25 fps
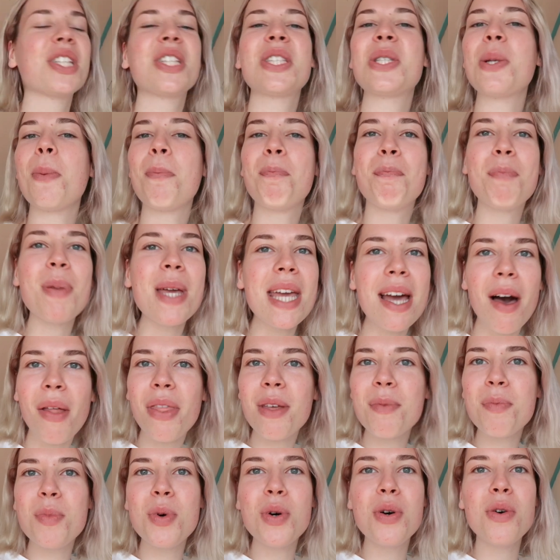just to be on
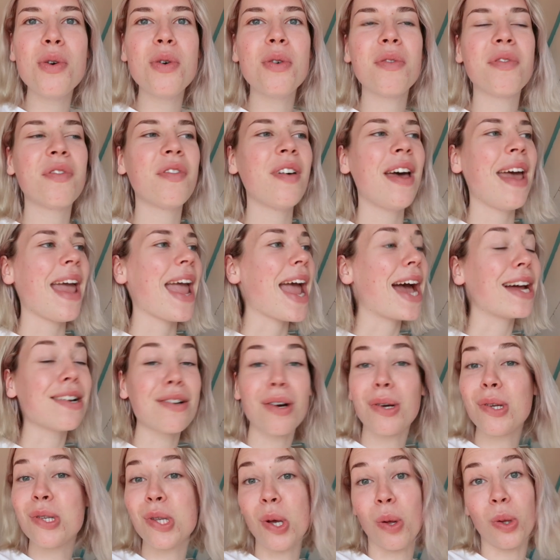the move and
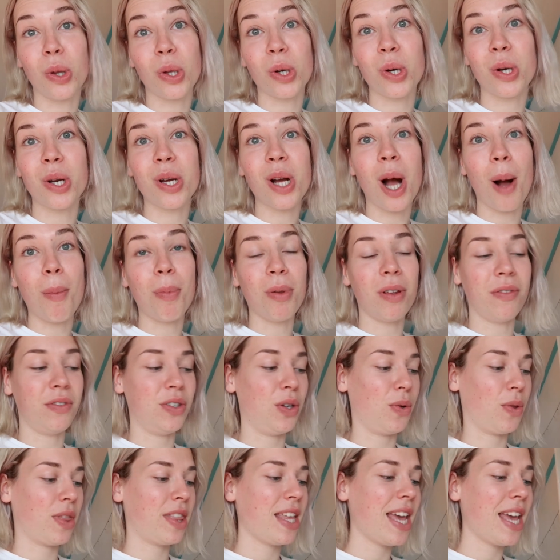also learn a couple of new